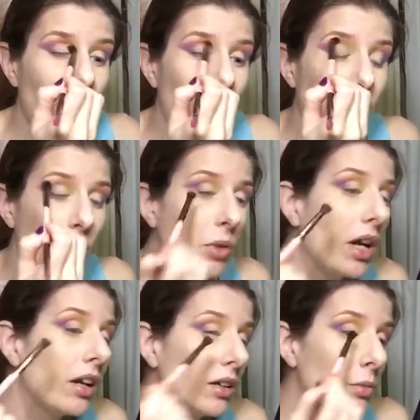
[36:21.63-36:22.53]
I throw my
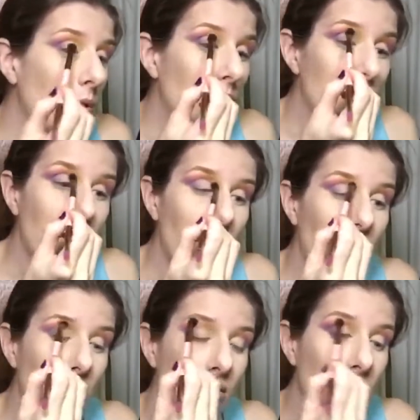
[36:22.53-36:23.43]
hair in a ponytail,
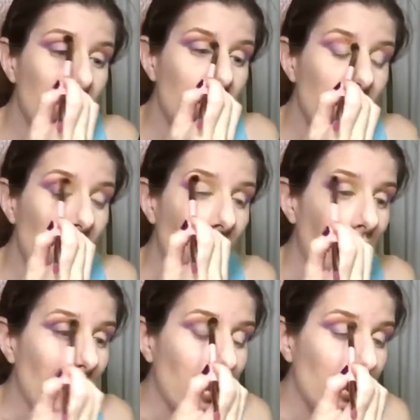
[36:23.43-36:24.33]

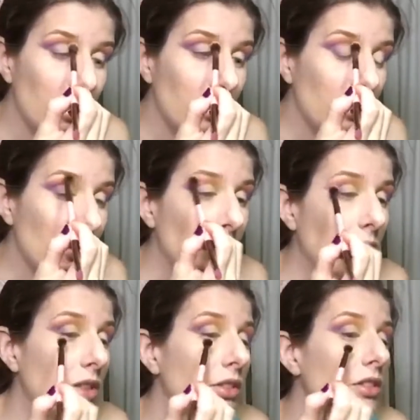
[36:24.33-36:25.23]
I
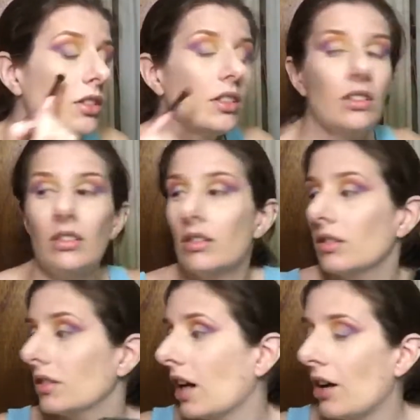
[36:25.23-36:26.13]
wander
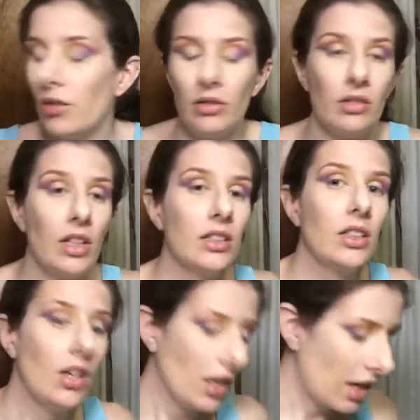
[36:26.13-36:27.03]
out, let the
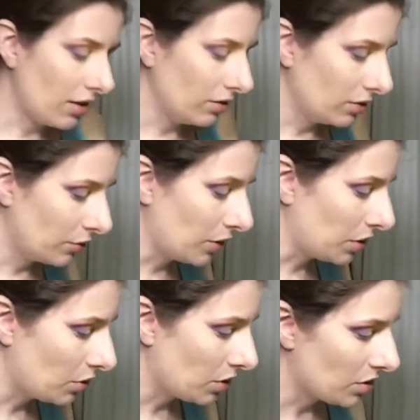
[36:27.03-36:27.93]
dog out the front
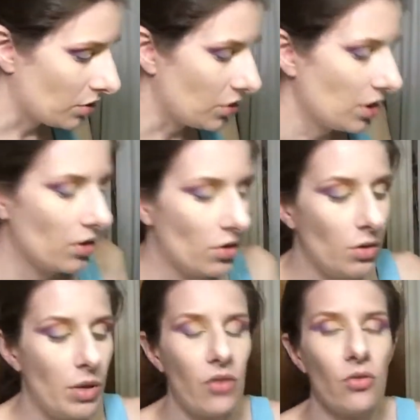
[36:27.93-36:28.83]
door so she can go to the
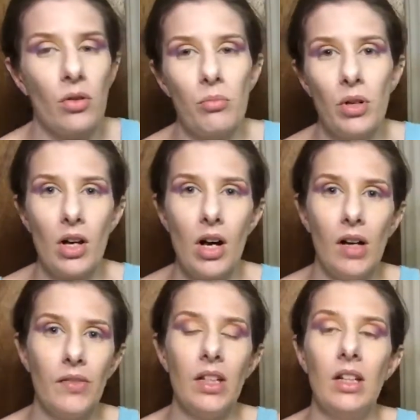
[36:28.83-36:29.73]
bathroom, put
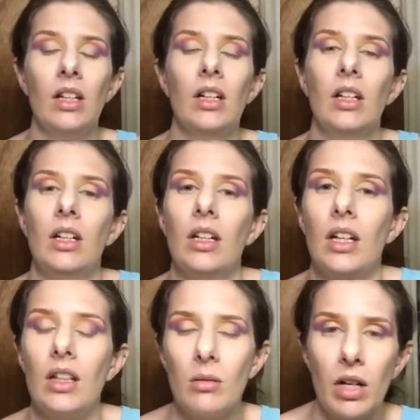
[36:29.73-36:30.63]
coffee in
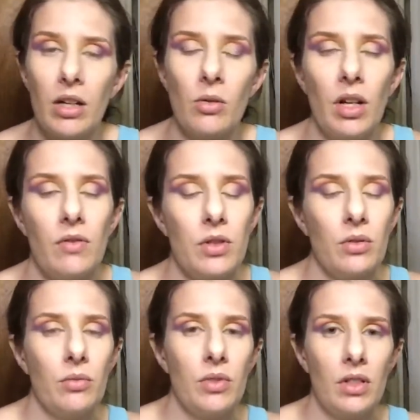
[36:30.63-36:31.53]
the microwave
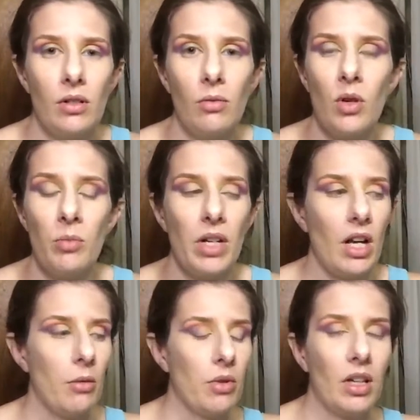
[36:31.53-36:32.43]
to warm it
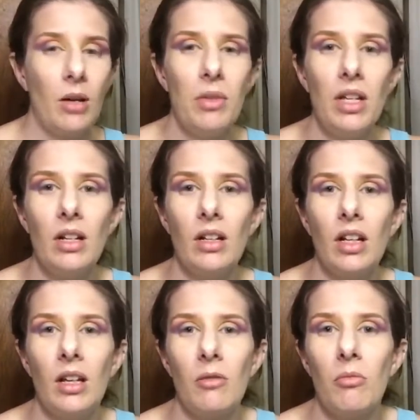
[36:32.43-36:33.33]
up, come in
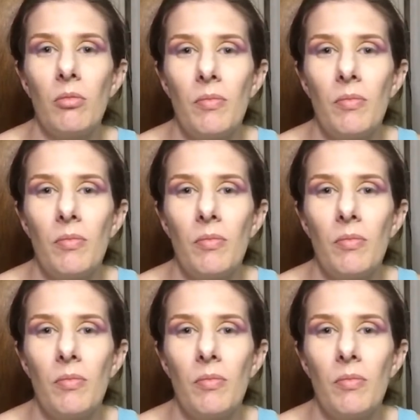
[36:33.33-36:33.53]
and